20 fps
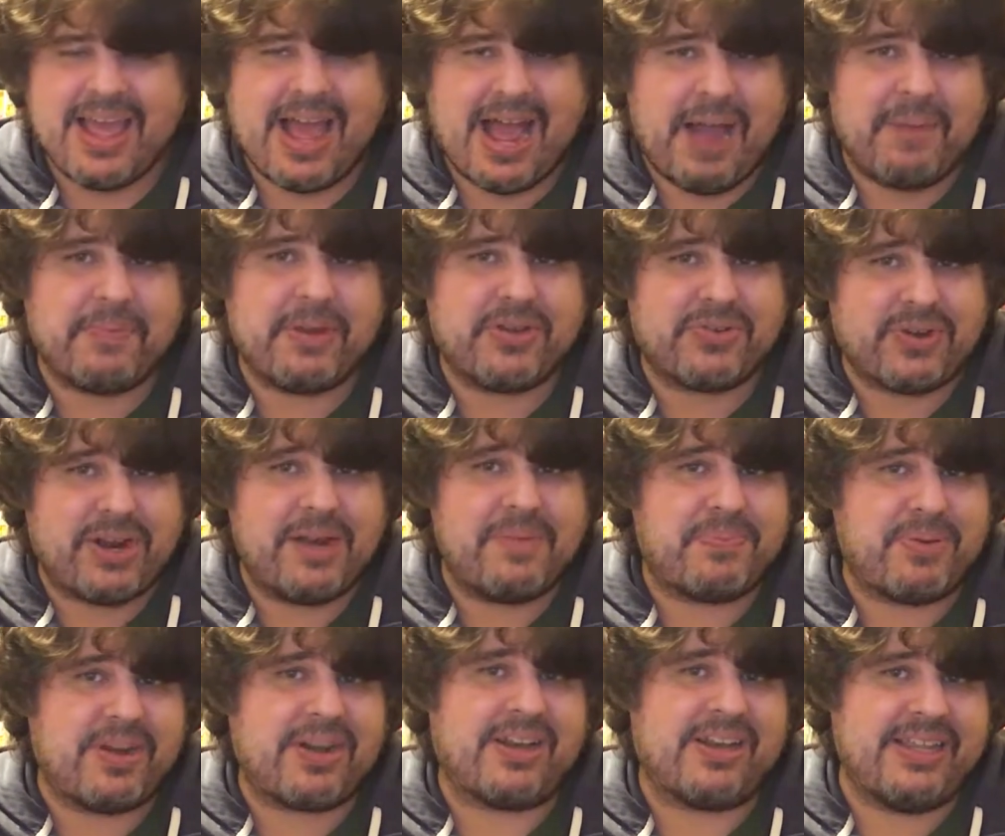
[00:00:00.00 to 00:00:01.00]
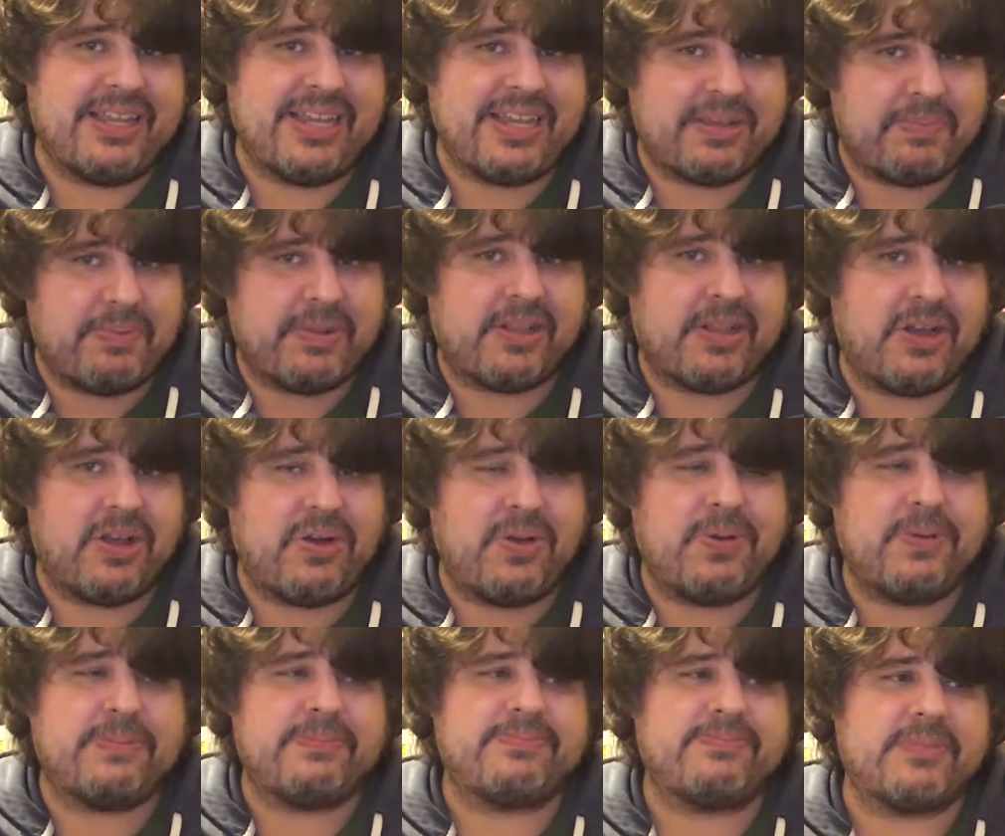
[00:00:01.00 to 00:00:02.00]
I'm going to try to put a link
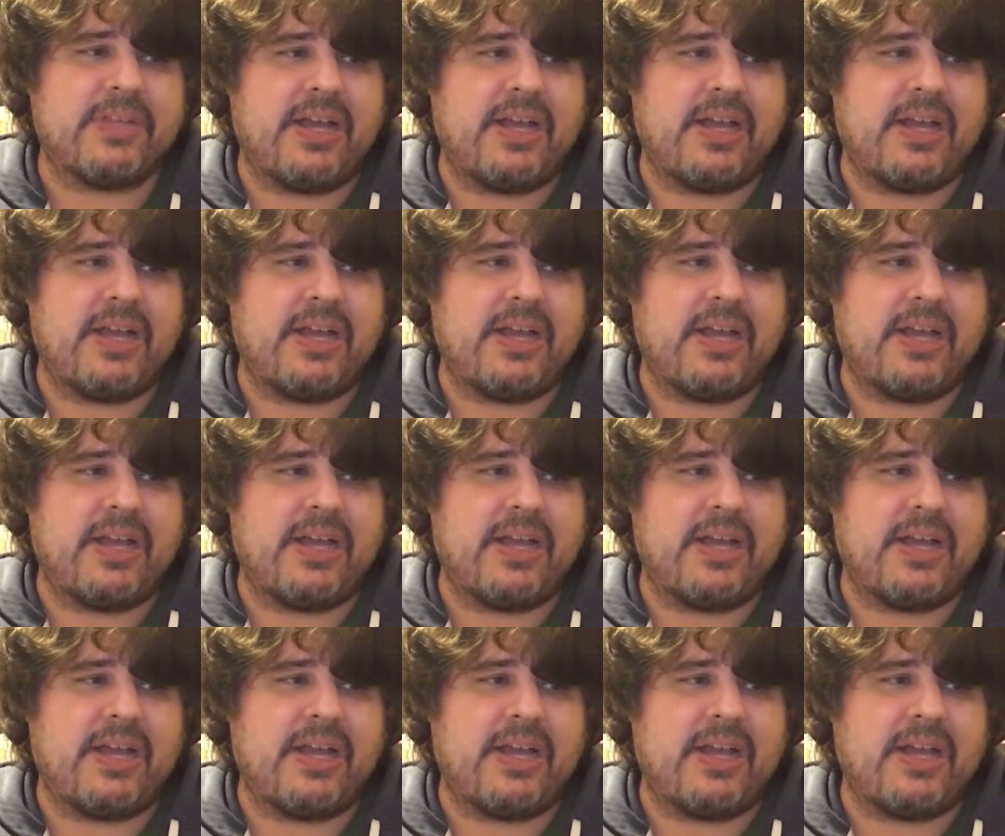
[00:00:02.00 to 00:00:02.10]
below,